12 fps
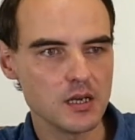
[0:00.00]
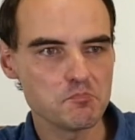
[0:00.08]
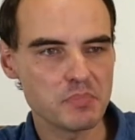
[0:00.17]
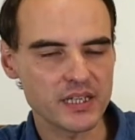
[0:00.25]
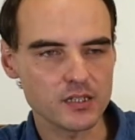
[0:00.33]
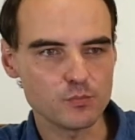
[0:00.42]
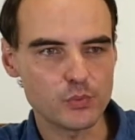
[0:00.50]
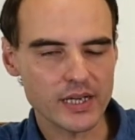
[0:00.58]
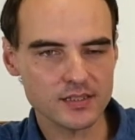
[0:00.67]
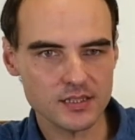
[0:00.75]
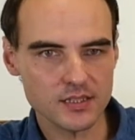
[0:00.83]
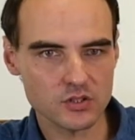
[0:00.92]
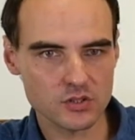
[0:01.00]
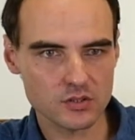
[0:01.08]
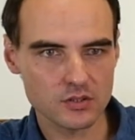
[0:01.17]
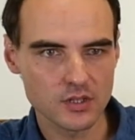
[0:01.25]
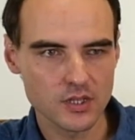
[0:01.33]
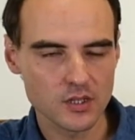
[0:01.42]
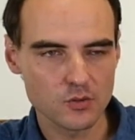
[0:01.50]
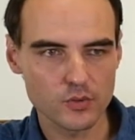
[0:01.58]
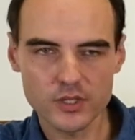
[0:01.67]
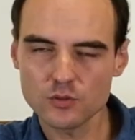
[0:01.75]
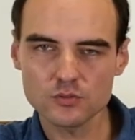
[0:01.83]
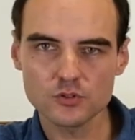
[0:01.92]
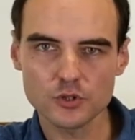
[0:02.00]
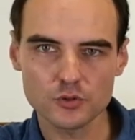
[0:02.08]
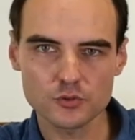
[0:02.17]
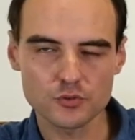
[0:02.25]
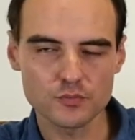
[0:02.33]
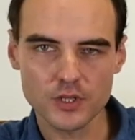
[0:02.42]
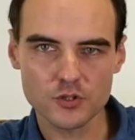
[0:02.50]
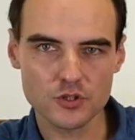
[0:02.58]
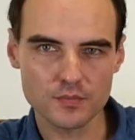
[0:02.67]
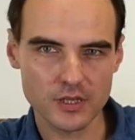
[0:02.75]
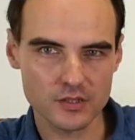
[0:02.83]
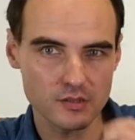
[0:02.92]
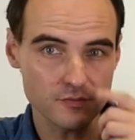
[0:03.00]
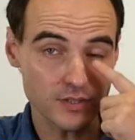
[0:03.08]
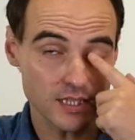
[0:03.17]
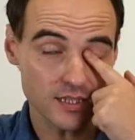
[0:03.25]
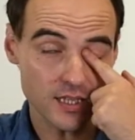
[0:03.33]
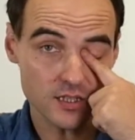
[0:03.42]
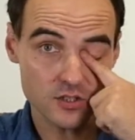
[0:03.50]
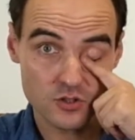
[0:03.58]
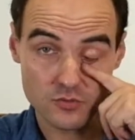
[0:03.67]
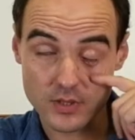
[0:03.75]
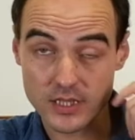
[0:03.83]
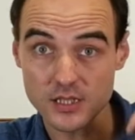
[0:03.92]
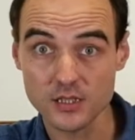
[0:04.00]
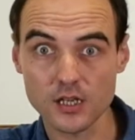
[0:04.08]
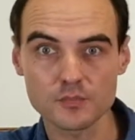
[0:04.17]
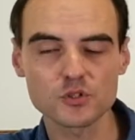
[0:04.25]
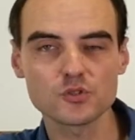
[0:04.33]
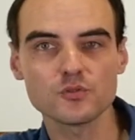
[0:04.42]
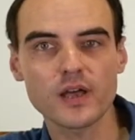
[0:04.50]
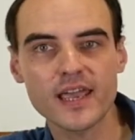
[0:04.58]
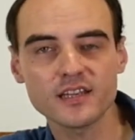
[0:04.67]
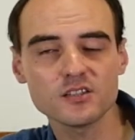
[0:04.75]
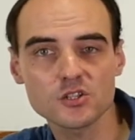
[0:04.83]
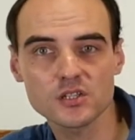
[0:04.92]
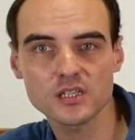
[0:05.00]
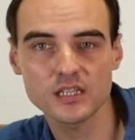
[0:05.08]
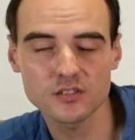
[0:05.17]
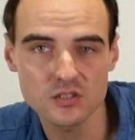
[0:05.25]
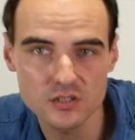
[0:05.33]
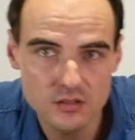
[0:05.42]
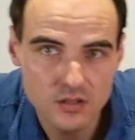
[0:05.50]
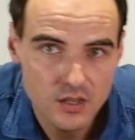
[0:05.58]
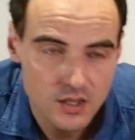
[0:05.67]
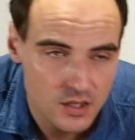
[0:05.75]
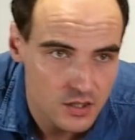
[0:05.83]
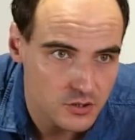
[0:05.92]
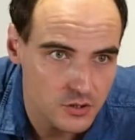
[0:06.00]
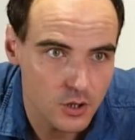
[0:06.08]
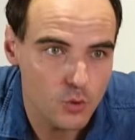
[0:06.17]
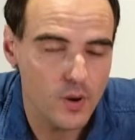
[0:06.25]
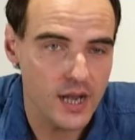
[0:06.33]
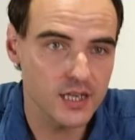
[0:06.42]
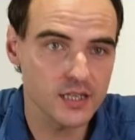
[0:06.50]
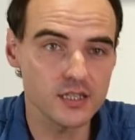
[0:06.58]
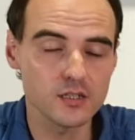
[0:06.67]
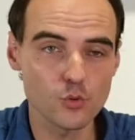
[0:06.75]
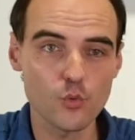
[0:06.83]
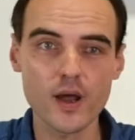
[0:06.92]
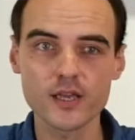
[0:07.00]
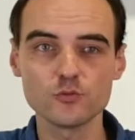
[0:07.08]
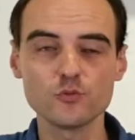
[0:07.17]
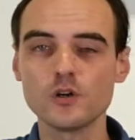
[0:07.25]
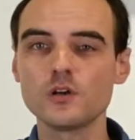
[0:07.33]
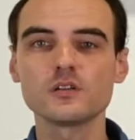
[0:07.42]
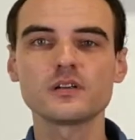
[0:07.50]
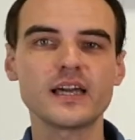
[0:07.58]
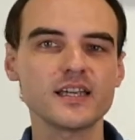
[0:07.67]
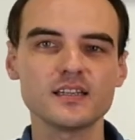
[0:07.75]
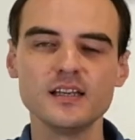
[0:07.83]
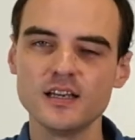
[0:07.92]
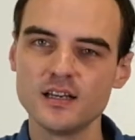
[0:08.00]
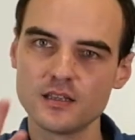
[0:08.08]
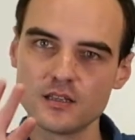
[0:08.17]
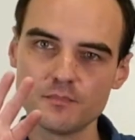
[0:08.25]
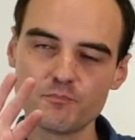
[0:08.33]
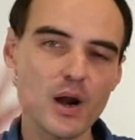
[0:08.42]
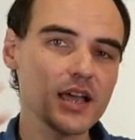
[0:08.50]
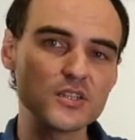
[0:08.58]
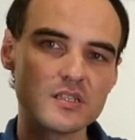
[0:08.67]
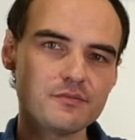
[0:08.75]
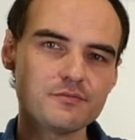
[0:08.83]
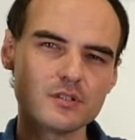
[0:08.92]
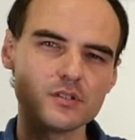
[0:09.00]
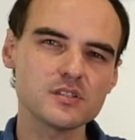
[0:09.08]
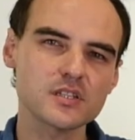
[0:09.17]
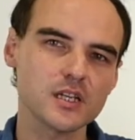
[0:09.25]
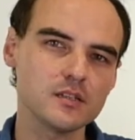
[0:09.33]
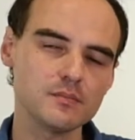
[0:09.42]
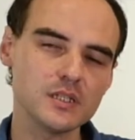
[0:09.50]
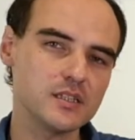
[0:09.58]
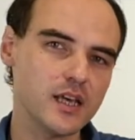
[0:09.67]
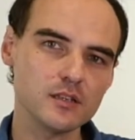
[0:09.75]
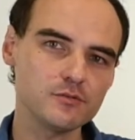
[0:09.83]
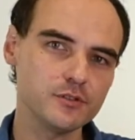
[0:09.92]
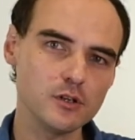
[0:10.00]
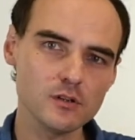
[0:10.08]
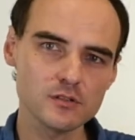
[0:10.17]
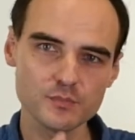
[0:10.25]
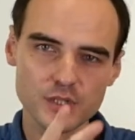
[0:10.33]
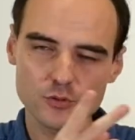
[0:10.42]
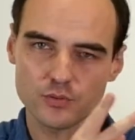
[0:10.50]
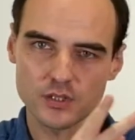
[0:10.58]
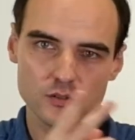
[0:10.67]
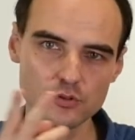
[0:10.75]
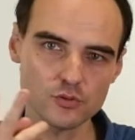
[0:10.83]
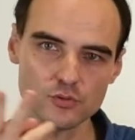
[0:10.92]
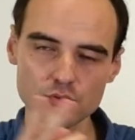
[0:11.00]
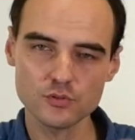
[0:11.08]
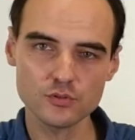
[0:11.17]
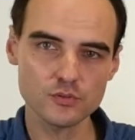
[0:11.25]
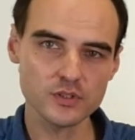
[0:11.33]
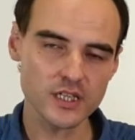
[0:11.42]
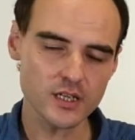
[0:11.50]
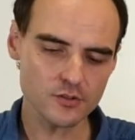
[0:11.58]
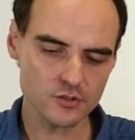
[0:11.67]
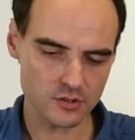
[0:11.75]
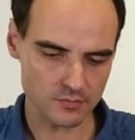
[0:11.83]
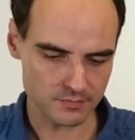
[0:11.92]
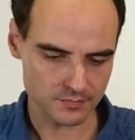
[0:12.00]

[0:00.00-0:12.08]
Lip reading: but in practice, we don't talk too much about the vintage when it comes to aged teas. You know, while in the wine world, like the price difference can be tenfold between two years.